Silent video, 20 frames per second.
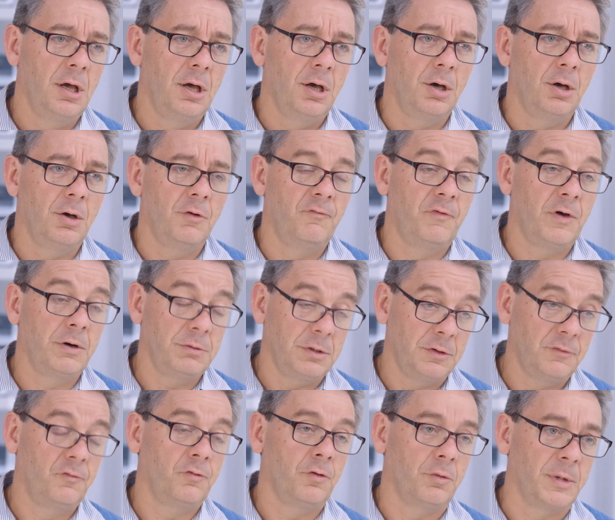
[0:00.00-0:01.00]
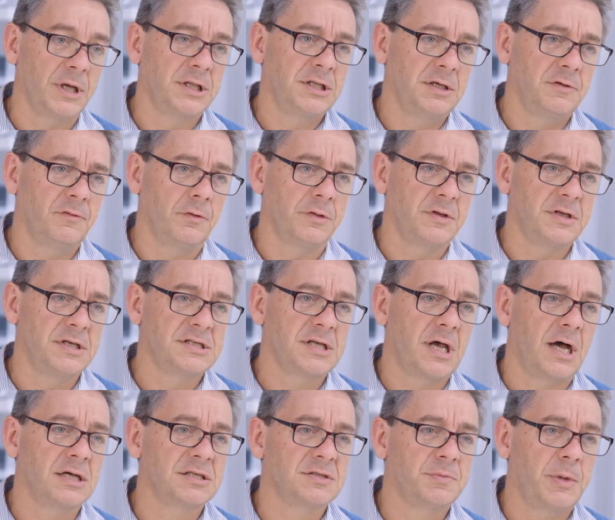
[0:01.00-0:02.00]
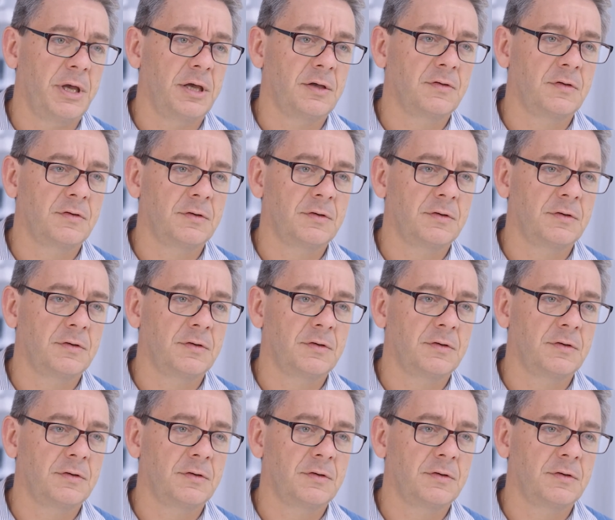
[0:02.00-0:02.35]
uh, very informative on this aspect.